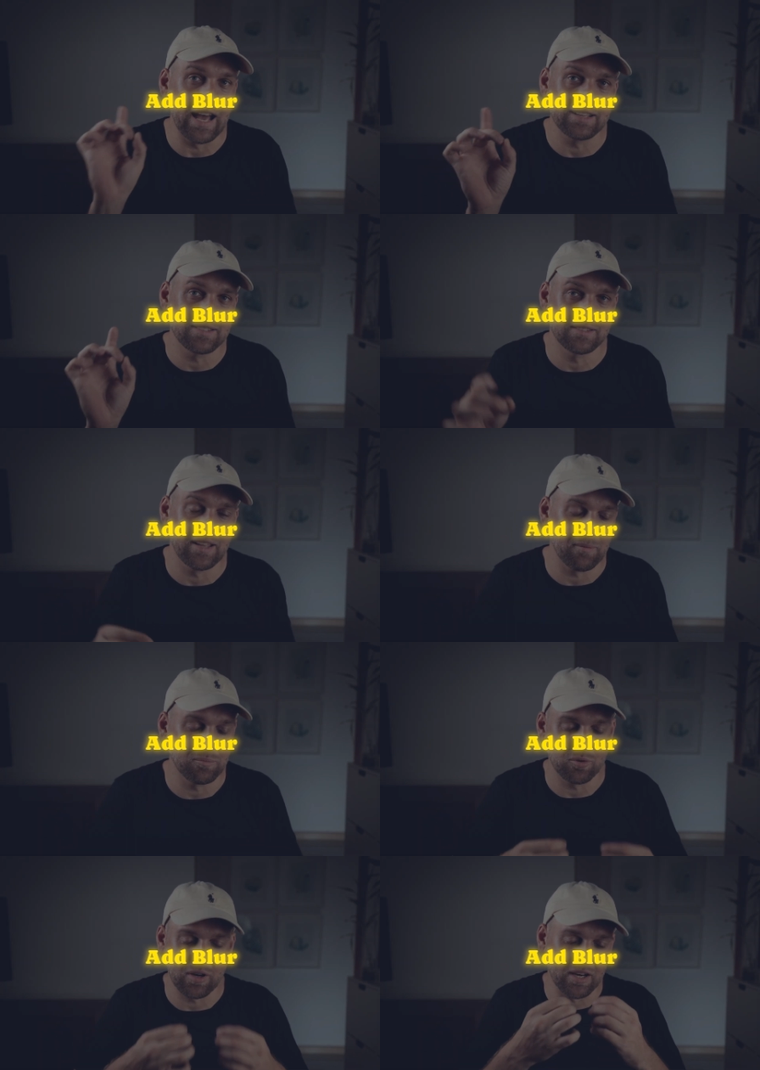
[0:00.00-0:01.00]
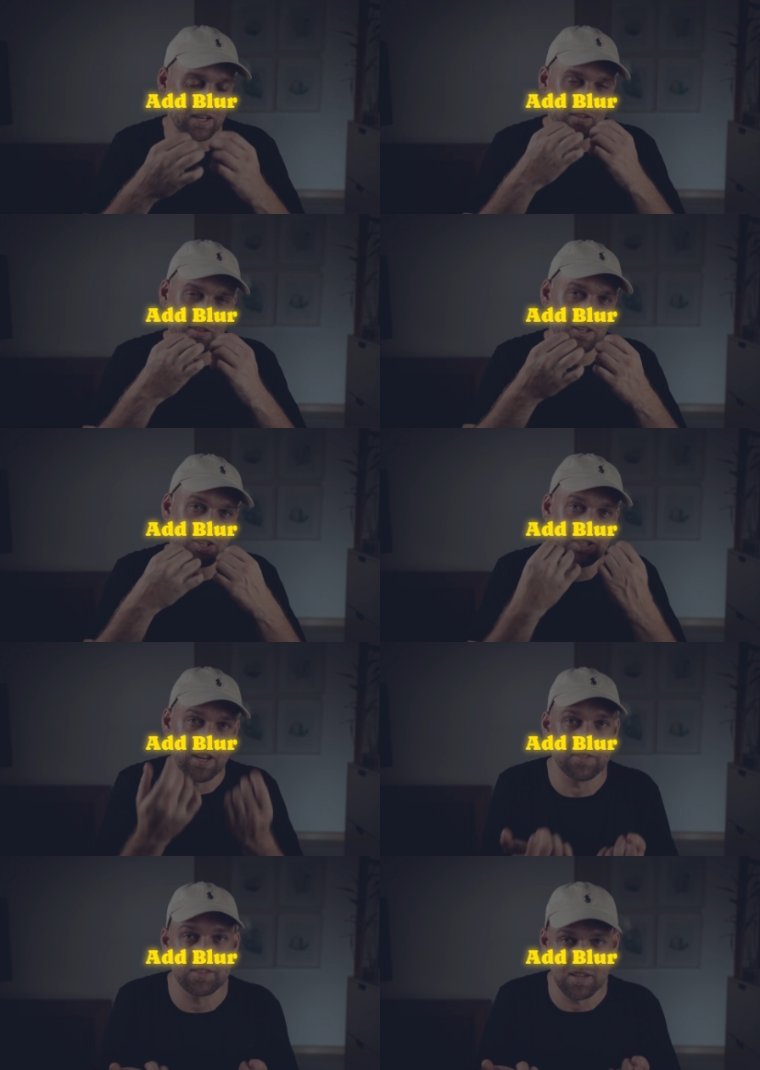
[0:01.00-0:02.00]
last step to kind of give it a
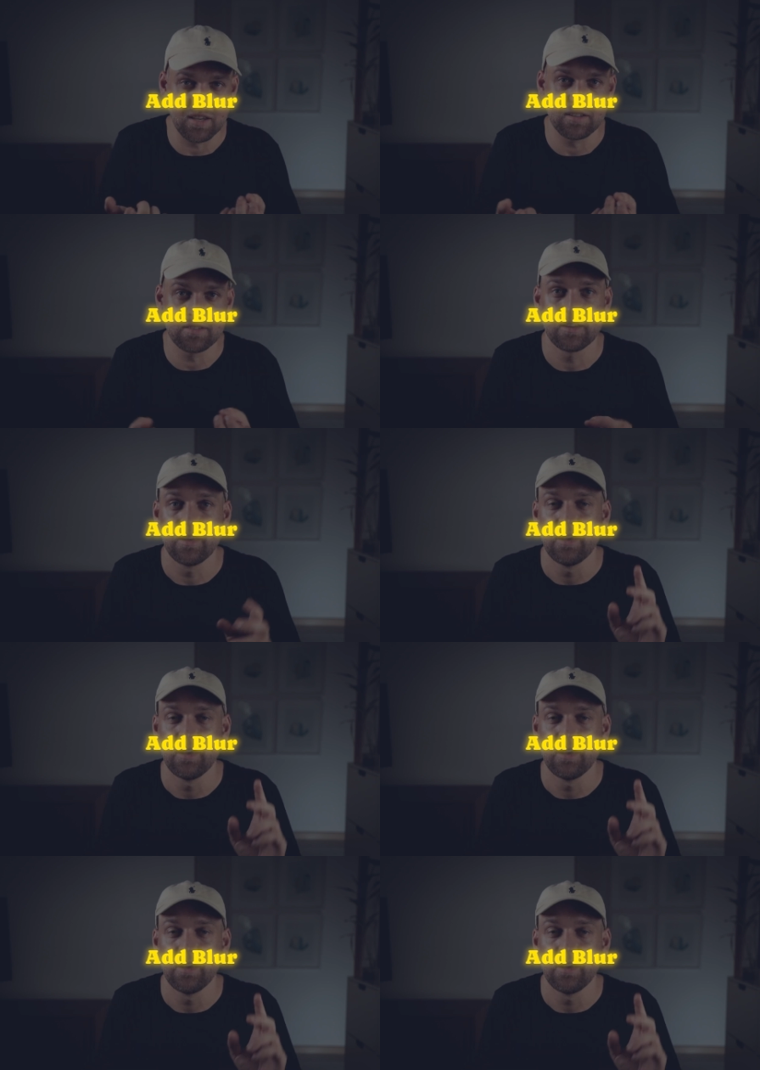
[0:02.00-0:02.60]
chef's kiss